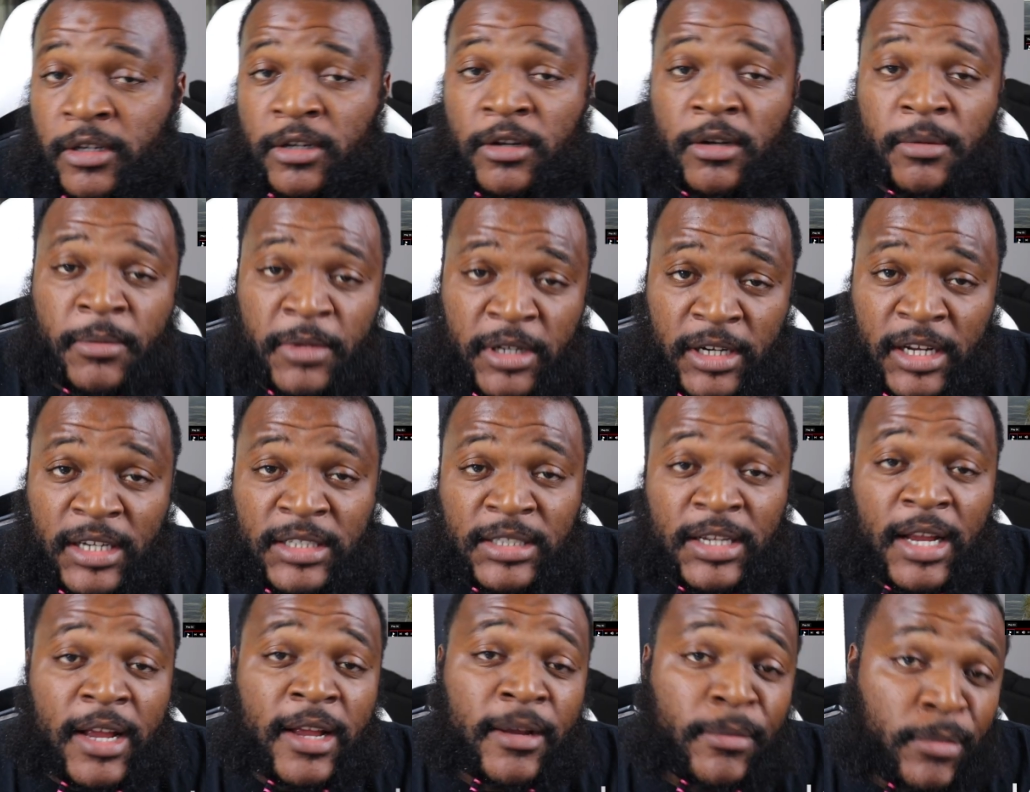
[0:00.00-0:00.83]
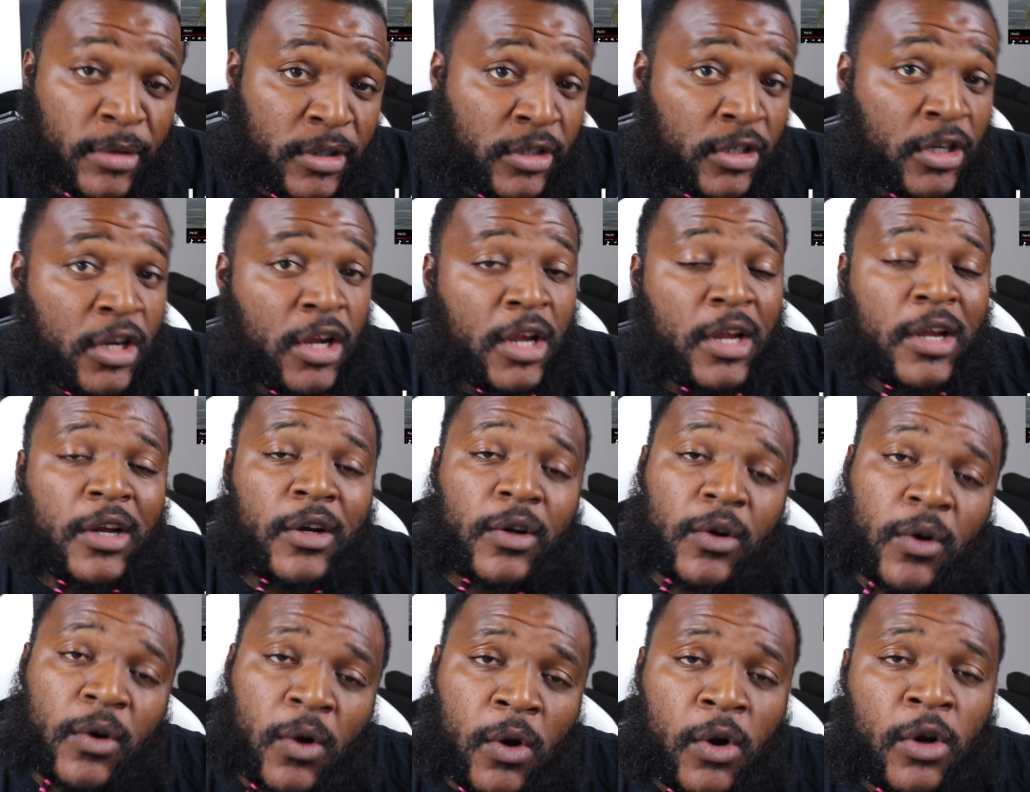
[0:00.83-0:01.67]
you know what I mean? That's how it be
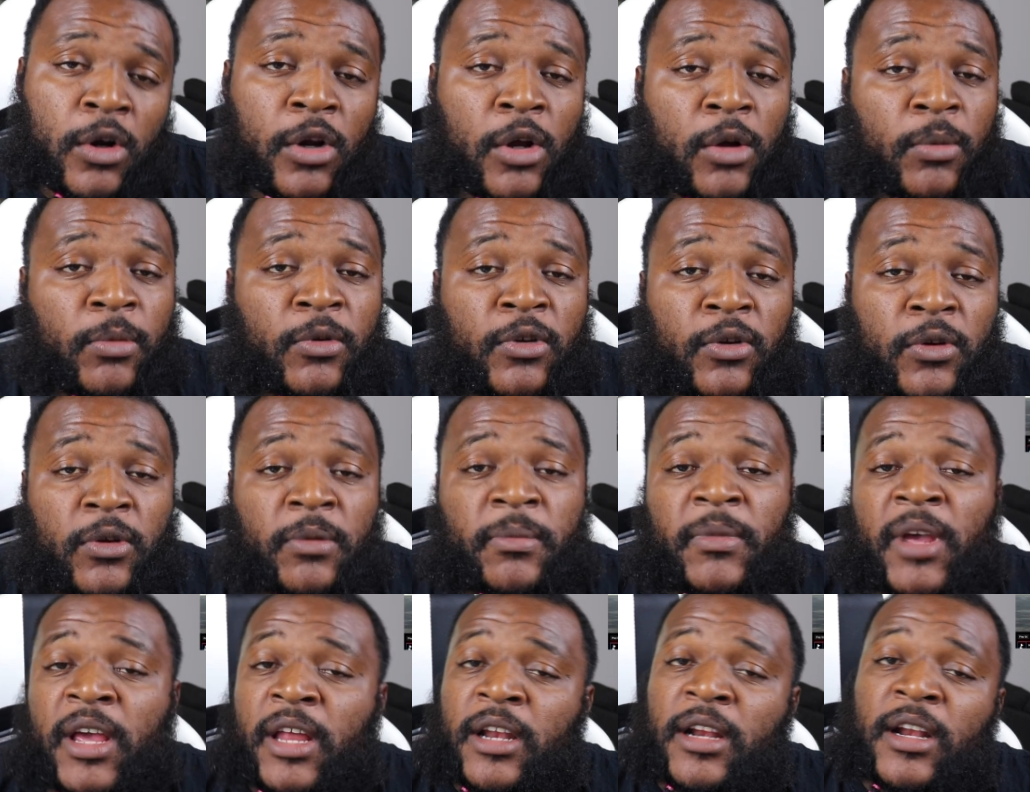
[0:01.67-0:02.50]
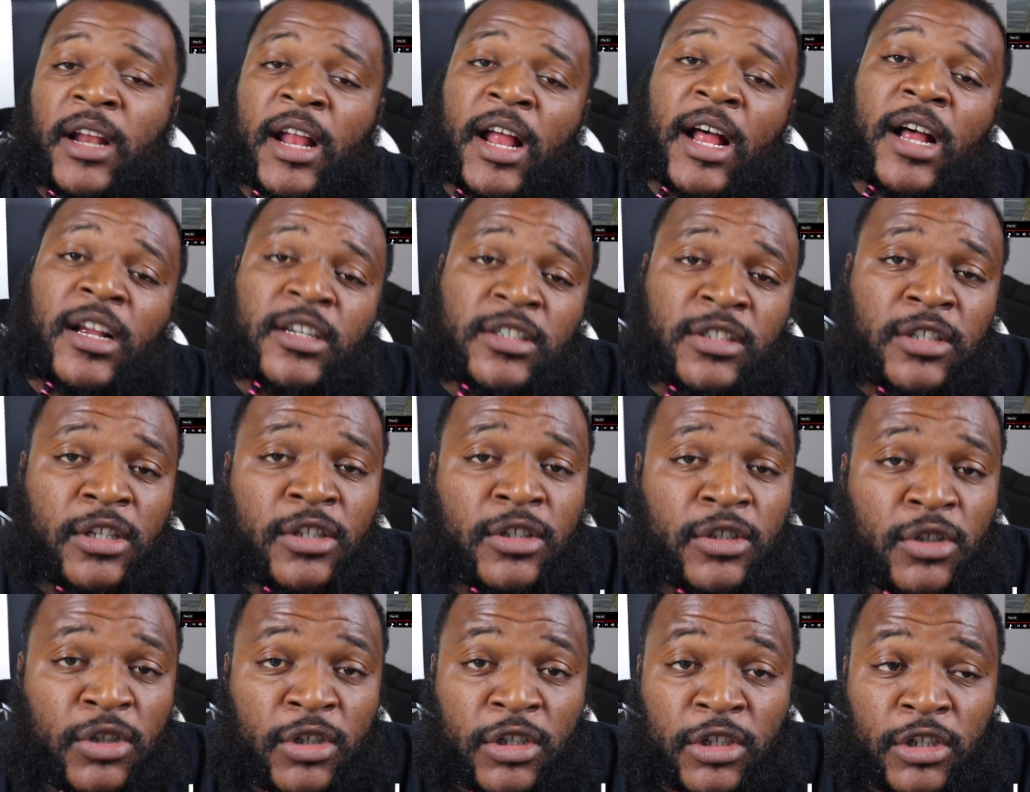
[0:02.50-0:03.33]
growing up, or you the man of the house, or
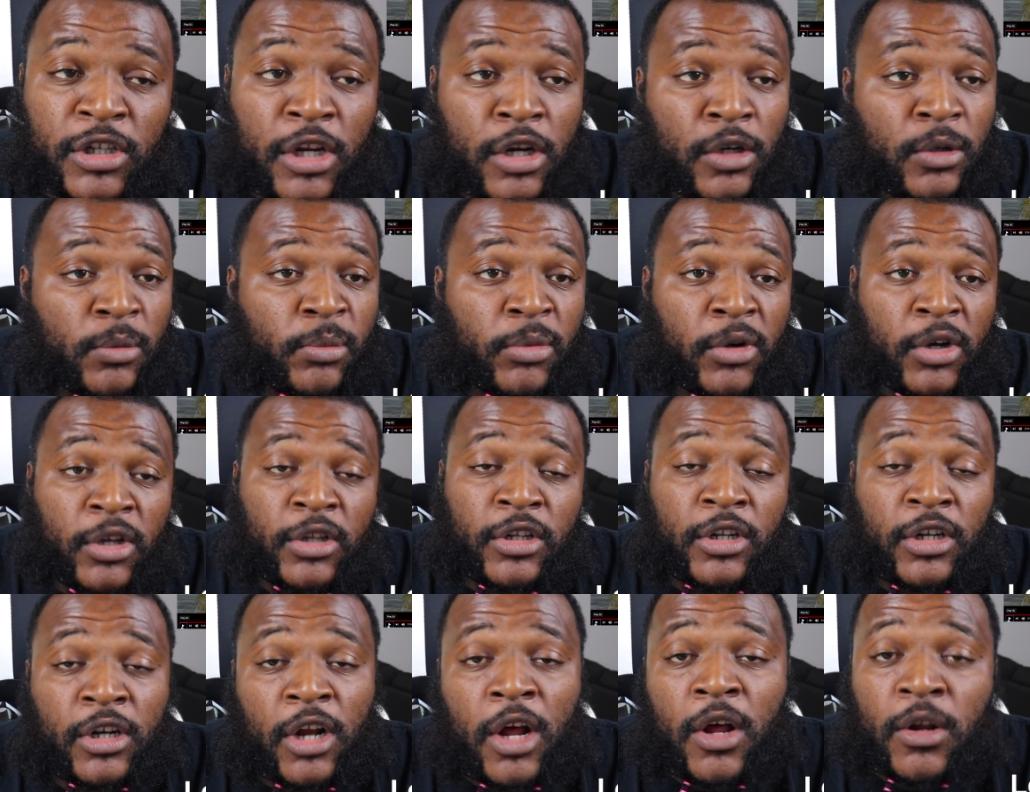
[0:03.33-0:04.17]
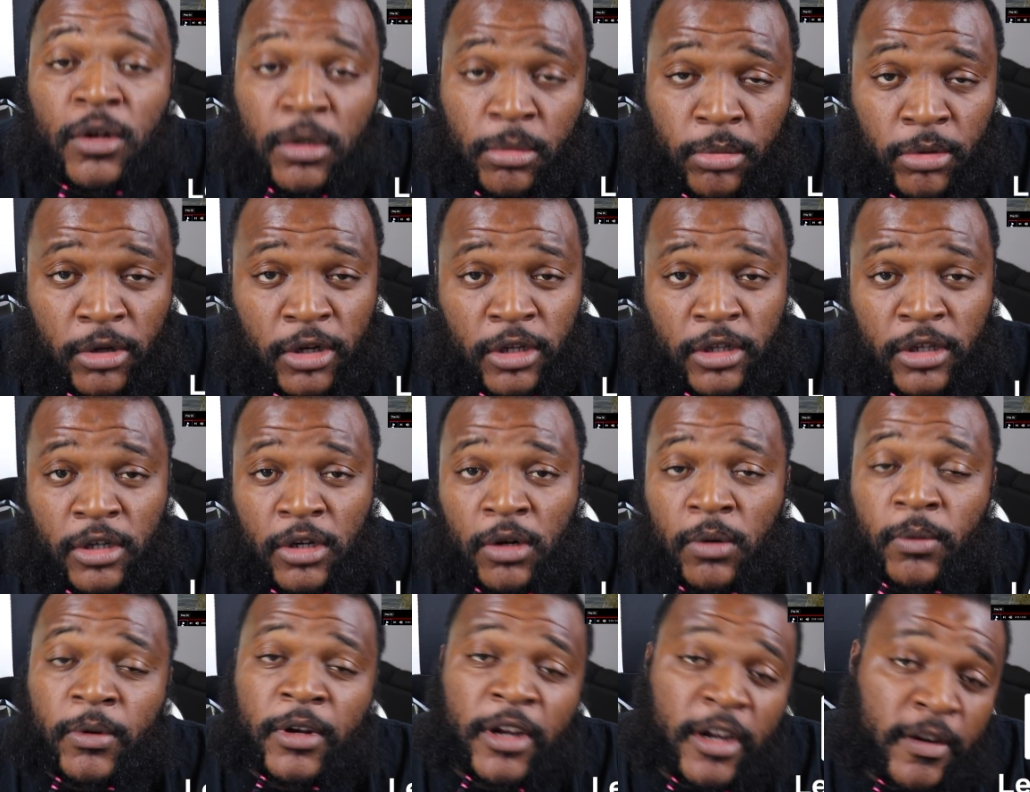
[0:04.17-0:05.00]
you the younger brother, the only brother,
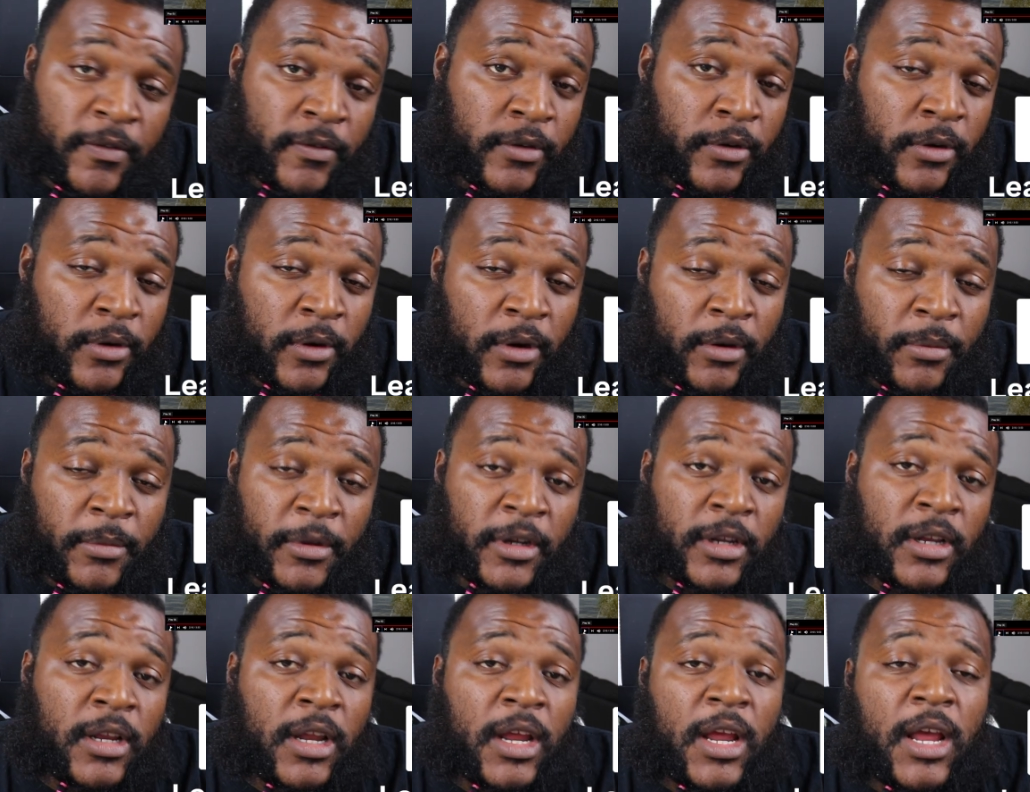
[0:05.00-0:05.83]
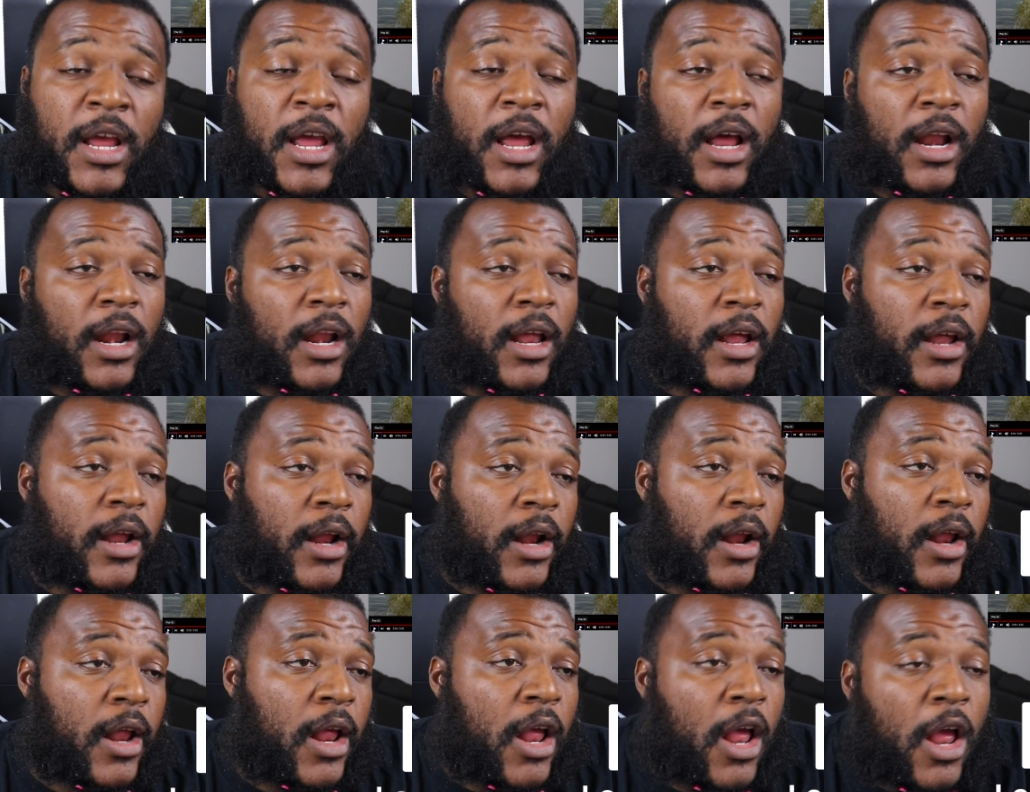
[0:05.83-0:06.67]
or whatever, you know what I mean? Like,
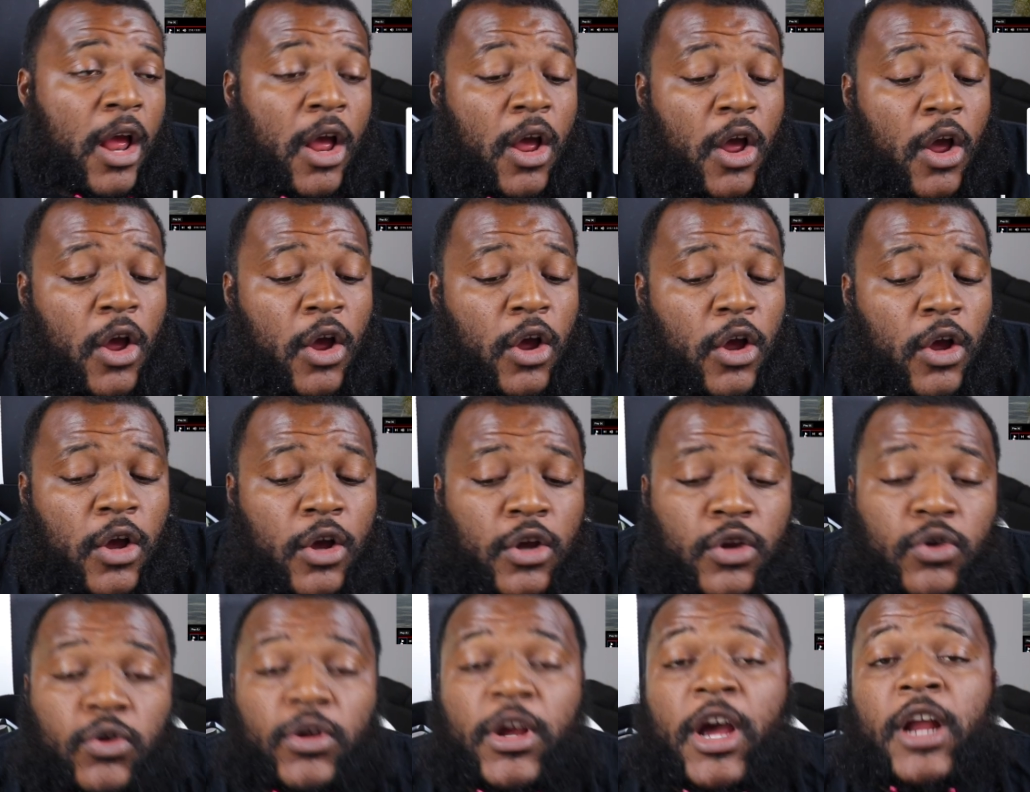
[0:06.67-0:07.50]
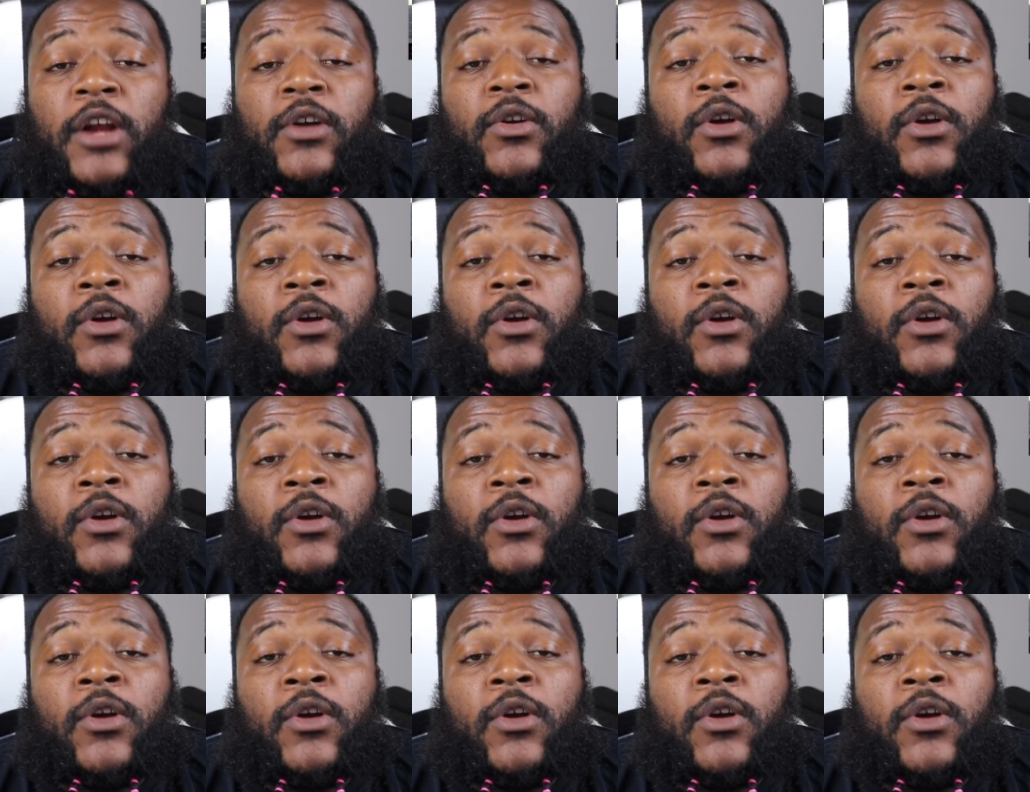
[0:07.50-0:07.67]
you gotta